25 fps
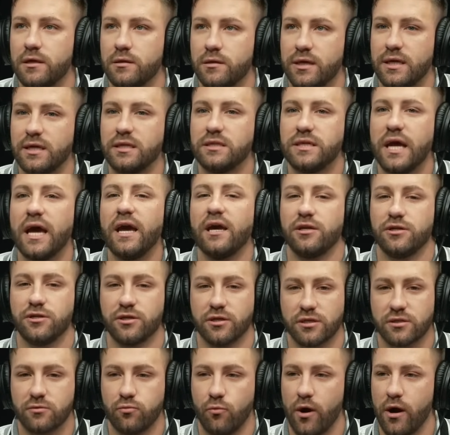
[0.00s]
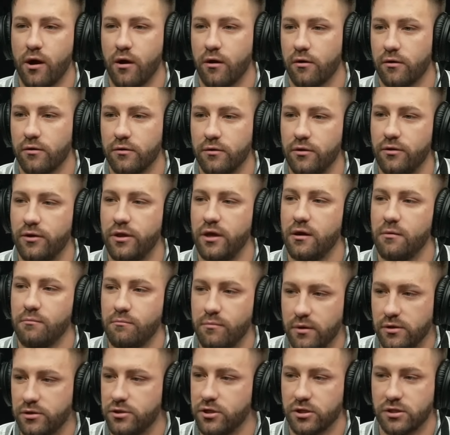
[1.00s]
contagious where the
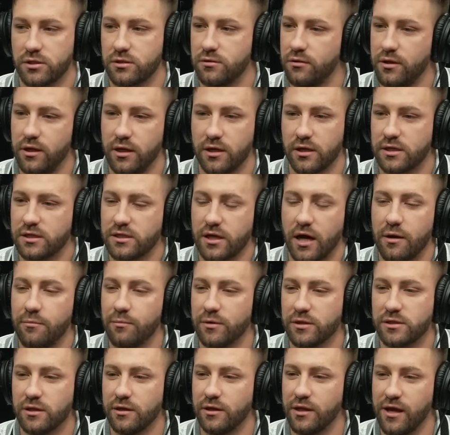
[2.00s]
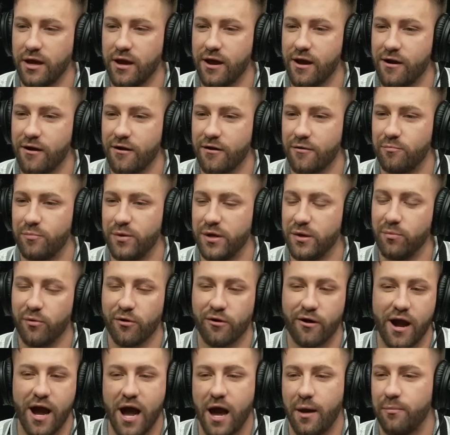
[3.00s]
excitement's in the air. People are
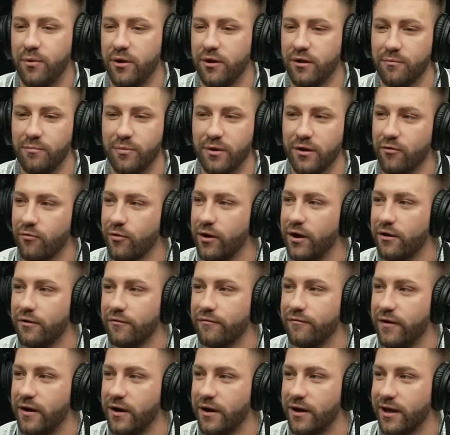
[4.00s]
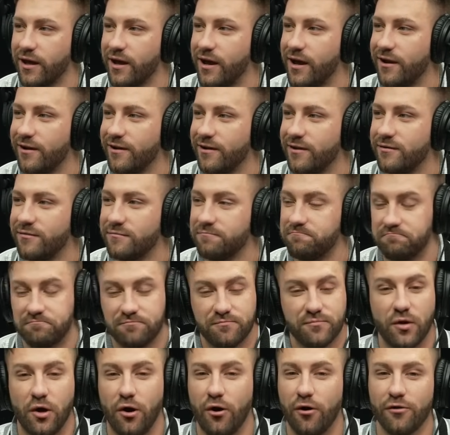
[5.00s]
happy to be a Raider fan again. And
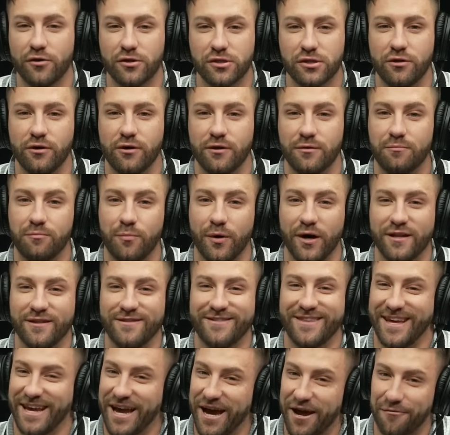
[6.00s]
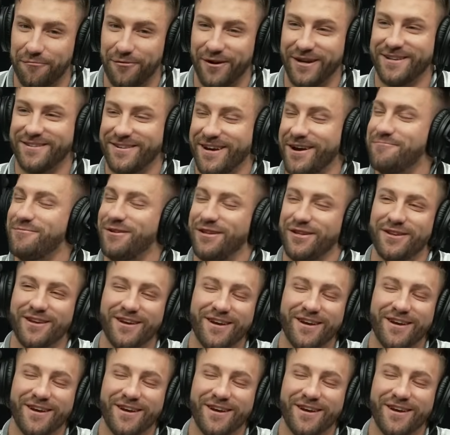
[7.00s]
all is good, but they got to win. I mean,